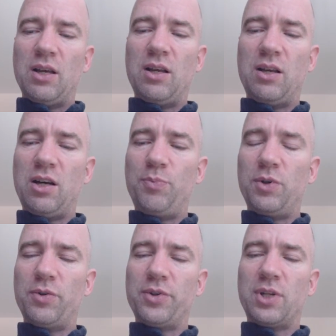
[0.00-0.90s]
Harpy
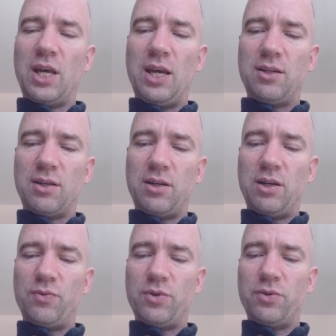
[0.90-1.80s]
rolls 8, I
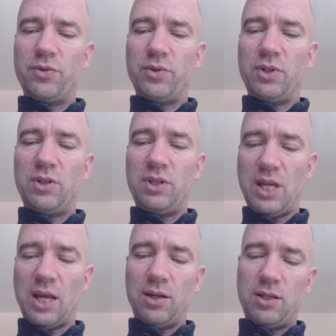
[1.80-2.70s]
roll
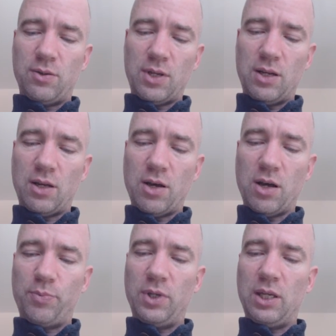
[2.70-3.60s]
10, so then the
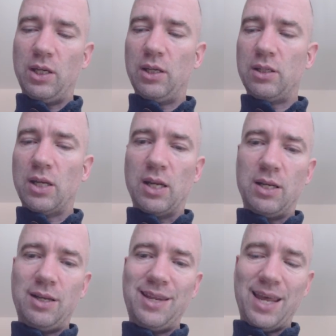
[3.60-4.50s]
Harpy is
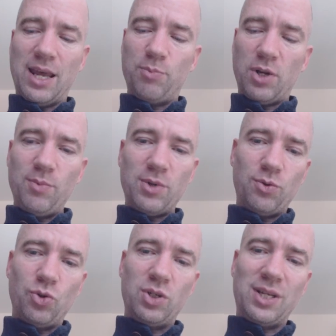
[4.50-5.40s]
dead, but I'm down
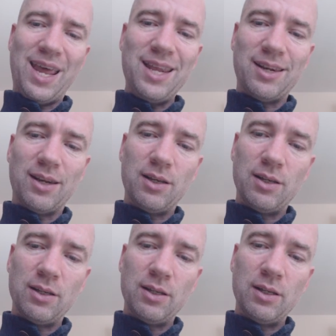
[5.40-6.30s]
to 10
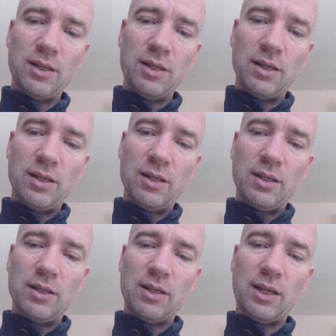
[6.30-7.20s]

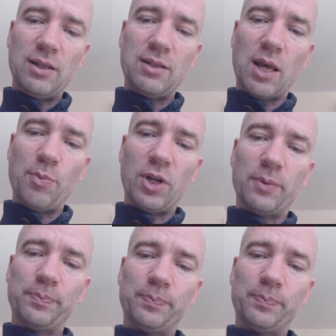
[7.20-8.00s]
stamina.